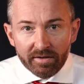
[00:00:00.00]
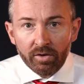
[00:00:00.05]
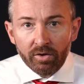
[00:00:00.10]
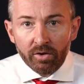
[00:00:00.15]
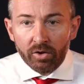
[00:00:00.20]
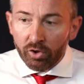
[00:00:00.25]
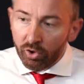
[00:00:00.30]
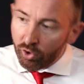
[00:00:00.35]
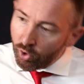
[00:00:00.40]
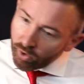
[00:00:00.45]

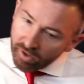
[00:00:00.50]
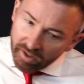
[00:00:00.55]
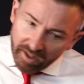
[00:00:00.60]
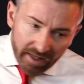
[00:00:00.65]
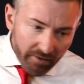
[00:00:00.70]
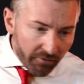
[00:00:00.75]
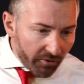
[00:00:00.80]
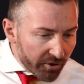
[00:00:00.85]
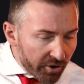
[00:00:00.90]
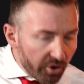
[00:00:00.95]
You deliver
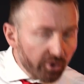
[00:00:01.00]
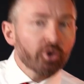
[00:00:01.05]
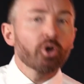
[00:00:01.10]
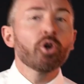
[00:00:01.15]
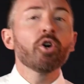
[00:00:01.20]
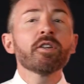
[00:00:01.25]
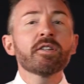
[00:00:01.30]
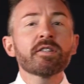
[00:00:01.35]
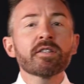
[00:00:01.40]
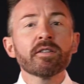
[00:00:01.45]
your
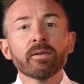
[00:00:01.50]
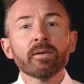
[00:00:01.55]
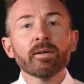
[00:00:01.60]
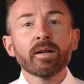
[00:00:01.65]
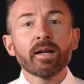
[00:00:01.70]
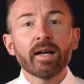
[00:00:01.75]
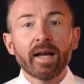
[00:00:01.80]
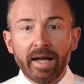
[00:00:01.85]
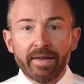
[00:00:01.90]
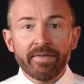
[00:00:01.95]
goods
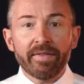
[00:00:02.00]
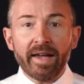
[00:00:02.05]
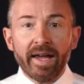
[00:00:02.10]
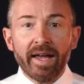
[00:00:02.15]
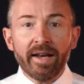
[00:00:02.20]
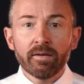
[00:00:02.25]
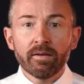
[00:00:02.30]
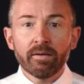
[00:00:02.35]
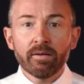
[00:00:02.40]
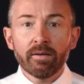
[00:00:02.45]
and then
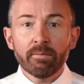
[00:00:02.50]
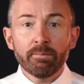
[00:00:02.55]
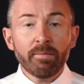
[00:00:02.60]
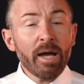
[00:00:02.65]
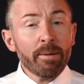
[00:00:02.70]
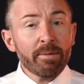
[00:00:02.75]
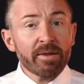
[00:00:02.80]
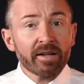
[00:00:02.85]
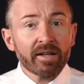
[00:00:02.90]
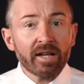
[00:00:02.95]
maybe the
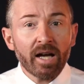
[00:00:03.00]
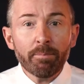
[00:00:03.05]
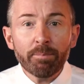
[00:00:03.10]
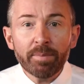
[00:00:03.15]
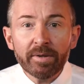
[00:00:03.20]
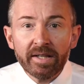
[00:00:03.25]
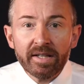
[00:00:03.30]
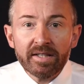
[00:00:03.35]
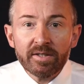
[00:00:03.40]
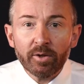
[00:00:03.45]
company is
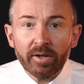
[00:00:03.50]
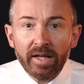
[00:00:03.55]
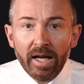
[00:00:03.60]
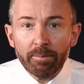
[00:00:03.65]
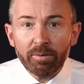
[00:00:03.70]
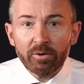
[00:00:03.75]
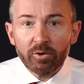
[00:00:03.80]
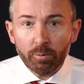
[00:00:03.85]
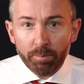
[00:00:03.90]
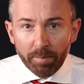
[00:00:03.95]
not able to
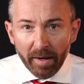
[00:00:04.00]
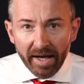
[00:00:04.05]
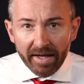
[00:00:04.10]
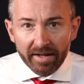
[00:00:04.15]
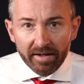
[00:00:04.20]
pay.